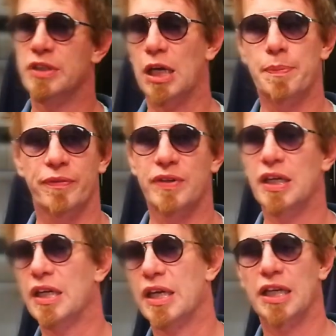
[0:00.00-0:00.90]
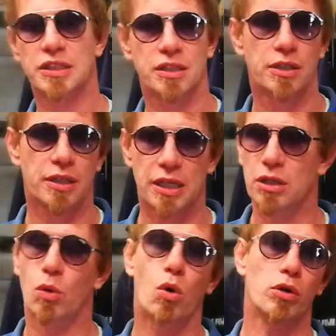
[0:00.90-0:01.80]
type of gi against another gi
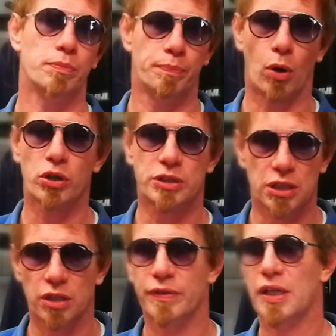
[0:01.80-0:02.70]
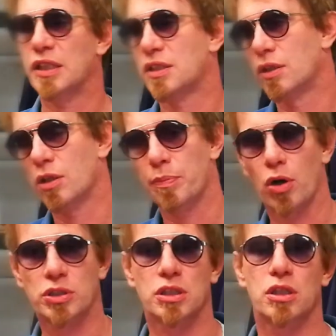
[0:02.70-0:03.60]
or one boxing glove against another
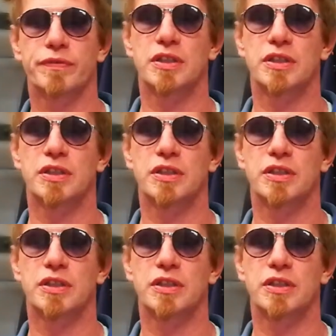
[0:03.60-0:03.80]
boxing glove.